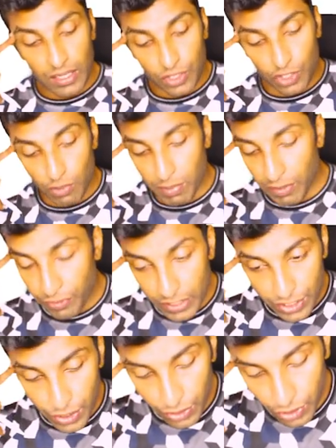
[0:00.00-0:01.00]
So buffer
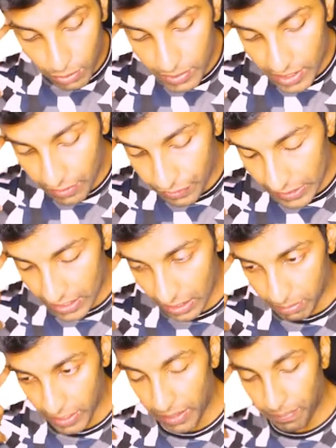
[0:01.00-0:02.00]
stock norms are
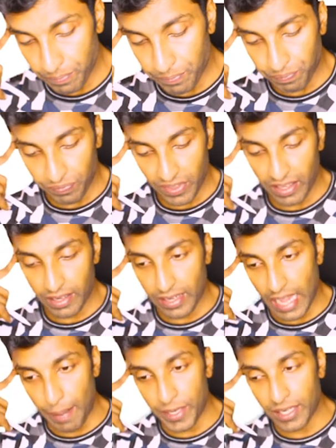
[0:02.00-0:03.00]
fixed by
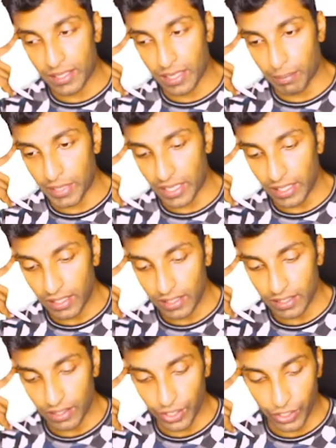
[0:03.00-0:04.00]
Cabinet Committee
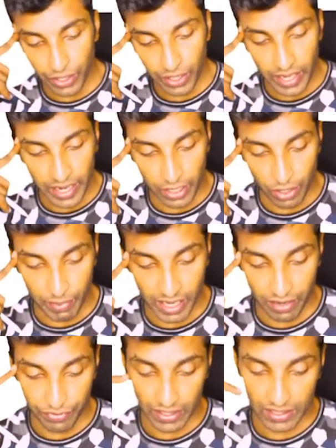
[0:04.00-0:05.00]
on Economic
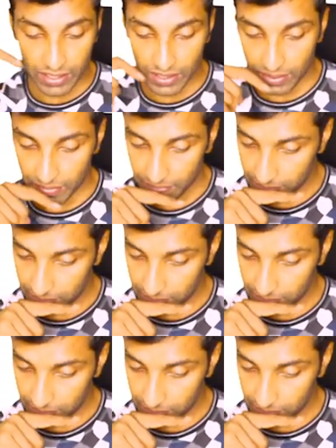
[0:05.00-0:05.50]
Affairs.